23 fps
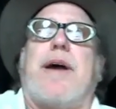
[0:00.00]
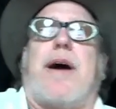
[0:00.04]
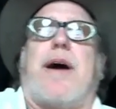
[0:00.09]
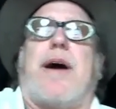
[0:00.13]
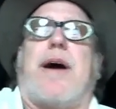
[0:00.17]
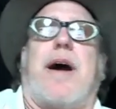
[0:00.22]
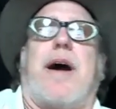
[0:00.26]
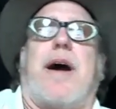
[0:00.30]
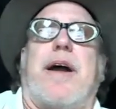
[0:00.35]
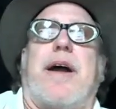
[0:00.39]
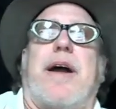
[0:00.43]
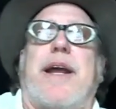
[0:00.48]

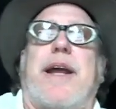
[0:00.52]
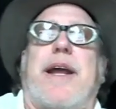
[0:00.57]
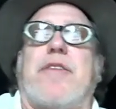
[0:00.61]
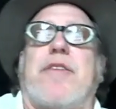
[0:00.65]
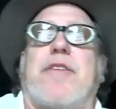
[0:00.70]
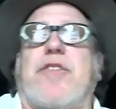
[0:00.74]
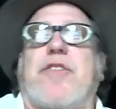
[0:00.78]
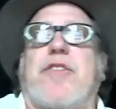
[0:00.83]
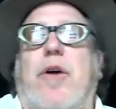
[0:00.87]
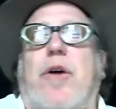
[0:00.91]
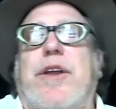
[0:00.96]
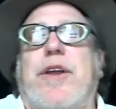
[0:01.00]
And
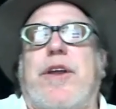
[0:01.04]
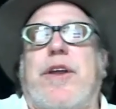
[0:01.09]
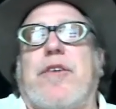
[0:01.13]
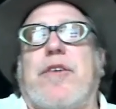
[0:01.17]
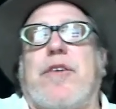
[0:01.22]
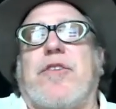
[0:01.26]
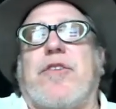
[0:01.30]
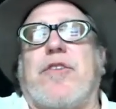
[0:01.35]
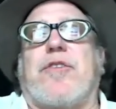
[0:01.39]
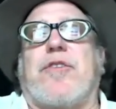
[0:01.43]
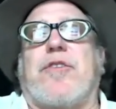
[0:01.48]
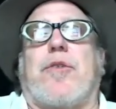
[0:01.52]
so
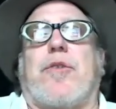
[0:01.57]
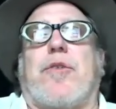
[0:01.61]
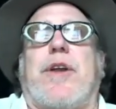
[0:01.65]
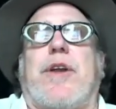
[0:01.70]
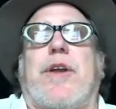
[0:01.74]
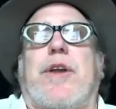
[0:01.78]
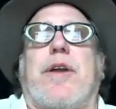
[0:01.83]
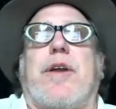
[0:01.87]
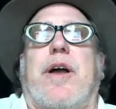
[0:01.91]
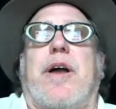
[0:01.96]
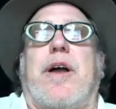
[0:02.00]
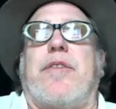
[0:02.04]
here's a screen,
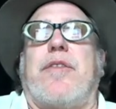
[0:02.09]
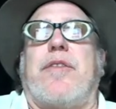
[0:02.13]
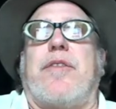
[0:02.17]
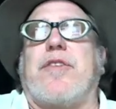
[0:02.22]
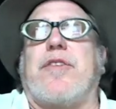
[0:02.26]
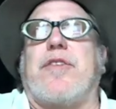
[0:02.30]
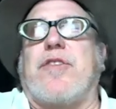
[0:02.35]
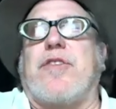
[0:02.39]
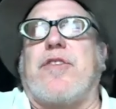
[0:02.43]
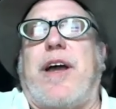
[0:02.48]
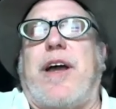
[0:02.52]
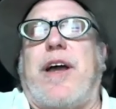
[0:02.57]
on this
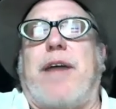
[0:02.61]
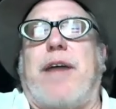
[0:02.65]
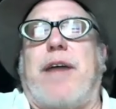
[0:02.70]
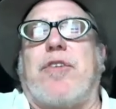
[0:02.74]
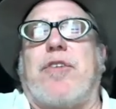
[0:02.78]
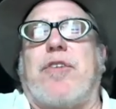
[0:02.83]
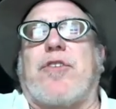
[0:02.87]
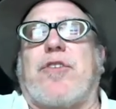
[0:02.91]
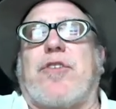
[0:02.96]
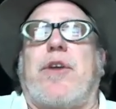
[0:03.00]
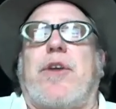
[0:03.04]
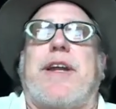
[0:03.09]
slide I have a
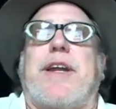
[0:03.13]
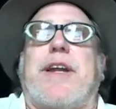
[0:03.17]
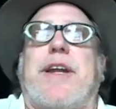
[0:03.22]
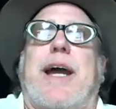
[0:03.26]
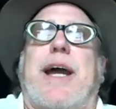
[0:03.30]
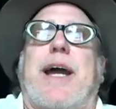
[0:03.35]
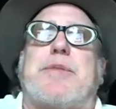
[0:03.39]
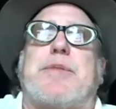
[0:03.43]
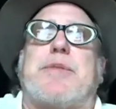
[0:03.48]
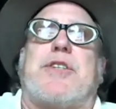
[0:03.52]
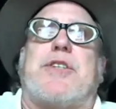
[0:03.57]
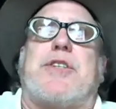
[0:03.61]
screen
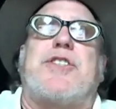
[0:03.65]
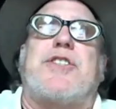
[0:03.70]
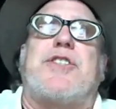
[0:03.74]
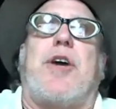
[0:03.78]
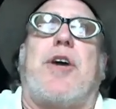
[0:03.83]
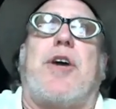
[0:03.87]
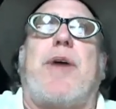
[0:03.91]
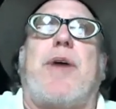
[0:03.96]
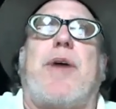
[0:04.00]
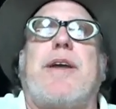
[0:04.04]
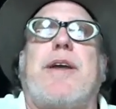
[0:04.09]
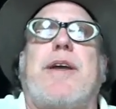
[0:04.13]
capture
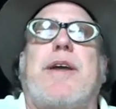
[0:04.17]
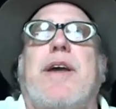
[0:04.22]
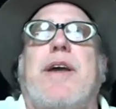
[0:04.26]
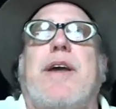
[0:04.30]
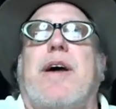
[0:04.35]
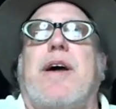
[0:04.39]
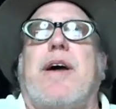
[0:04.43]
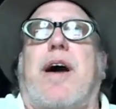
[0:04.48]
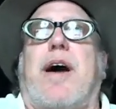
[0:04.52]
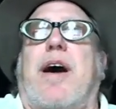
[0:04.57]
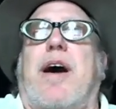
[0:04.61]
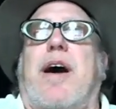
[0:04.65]
showing
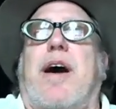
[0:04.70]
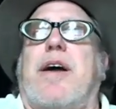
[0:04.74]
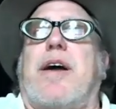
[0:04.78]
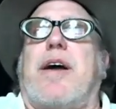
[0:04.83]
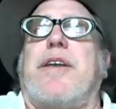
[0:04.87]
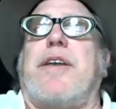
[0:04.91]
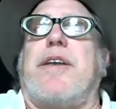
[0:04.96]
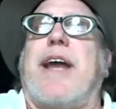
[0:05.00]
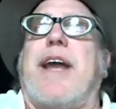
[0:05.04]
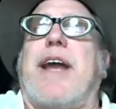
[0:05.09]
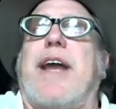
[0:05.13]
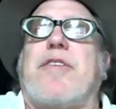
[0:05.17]

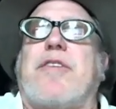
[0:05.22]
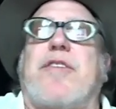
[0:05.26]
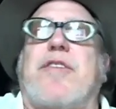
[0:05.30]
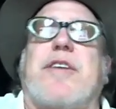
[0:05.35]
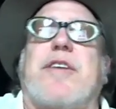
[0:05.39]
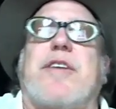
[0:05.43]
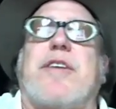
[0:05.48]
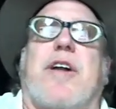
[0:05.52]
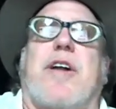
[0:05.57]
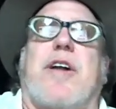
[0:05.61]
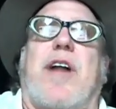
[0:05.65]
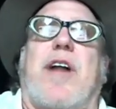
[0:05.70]

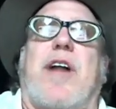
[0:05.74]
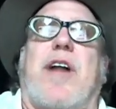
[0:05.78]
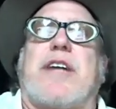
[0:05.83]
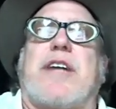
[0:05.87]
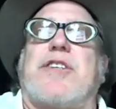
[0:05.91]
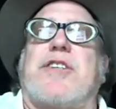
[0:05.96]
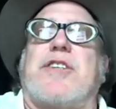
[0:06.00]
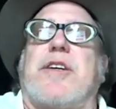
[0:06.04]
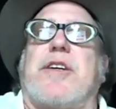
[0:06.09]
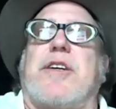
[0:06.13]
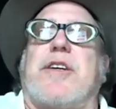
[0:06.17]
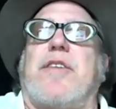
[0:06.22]
nested
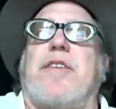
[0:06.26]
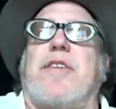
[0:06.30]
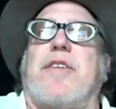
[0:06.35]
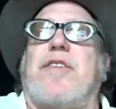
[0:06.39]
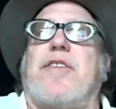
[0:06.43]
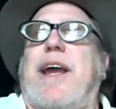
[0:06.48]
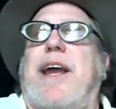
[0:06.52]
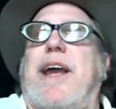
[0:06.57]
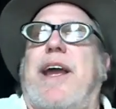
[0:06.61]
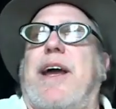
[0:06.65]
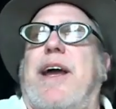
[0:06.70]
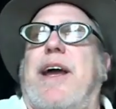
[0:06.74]
collections
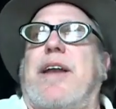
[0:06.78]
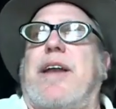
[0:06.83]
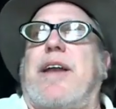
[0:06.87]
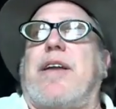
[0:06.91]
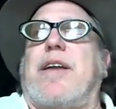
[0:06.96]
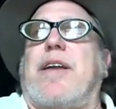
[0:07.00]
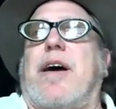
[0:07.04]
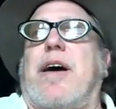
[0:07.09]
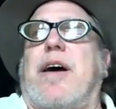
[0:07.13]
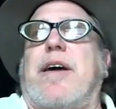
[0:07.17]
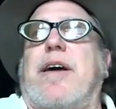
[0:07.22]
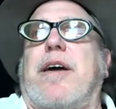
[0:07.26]
and
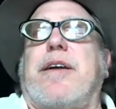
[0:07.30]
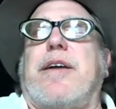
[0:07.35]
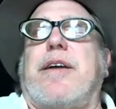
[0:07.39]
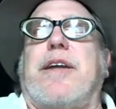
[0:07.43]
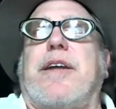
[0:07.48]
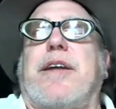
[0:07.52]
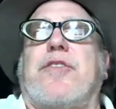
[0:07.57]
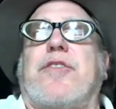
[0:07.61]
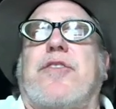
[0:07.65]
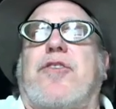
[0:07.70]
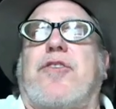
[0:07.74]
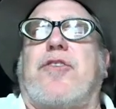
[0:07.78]

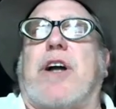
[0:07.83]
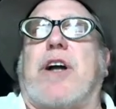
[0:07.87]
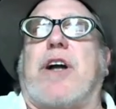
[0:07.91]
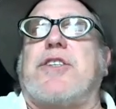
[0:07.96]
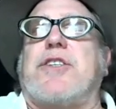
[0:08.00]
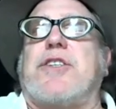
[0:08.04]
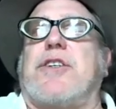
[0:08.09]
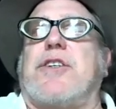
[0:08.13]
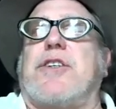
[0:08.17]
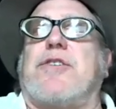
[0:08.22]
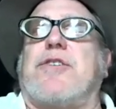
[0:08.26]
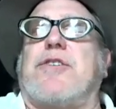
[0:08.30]

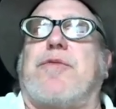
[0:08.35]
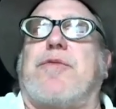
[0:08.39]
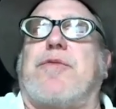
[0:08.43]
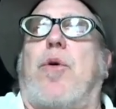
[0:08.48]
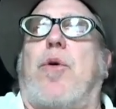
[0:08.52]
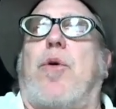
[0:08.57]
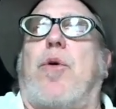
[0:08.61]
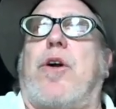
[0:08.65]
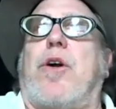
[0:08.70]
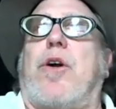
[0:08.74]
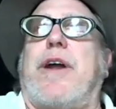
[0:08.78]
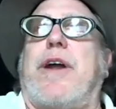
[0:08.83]
instructions
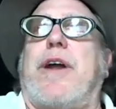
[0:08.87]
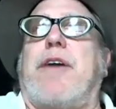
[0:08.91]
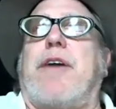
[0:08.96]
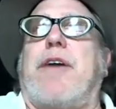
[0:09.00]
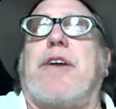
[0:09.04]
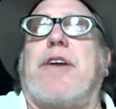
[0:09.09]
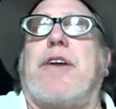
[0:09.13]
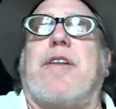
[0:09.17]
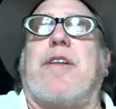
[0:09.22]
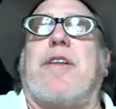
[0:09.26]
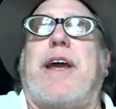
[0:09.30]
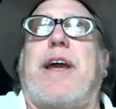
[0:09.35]
for
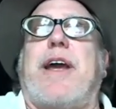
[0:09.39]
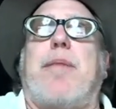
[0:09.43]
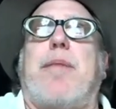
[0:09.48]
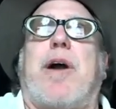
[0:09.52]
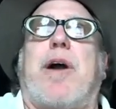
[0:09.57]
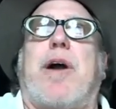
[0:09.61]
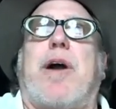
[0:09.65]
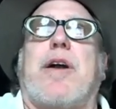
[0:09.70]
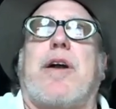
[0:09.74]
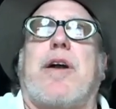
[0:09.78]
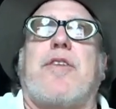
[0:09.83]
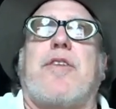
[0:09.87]
area
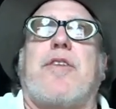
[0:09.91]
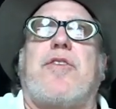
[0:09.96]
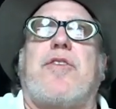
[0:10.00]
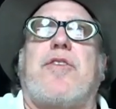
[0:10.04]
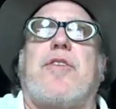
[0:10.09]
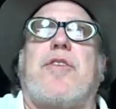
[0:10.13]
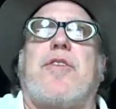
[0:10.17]
landmarks.